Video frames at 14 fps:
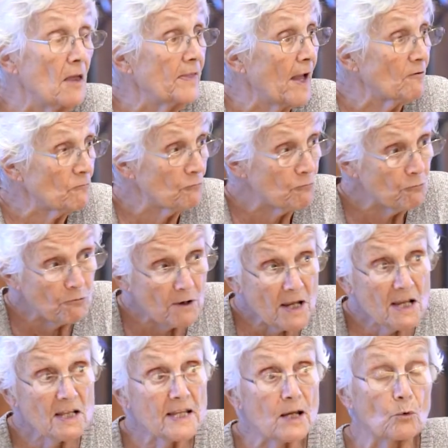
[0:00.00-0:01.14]
that
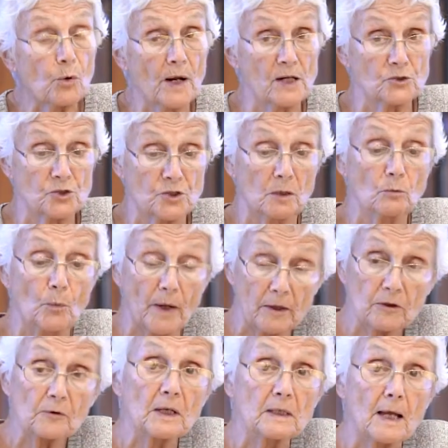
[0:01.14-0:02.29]
really question
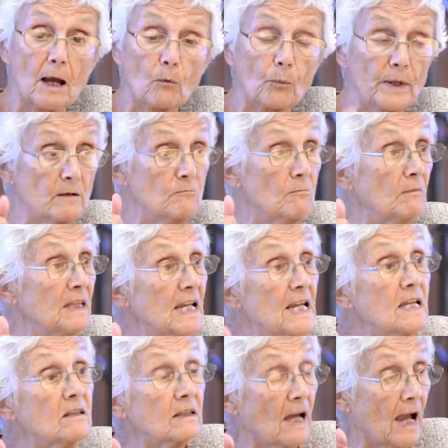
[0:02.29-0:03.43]
whether or not we
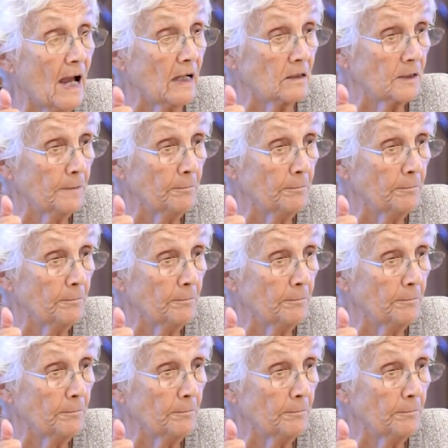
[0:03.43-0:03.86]
need that.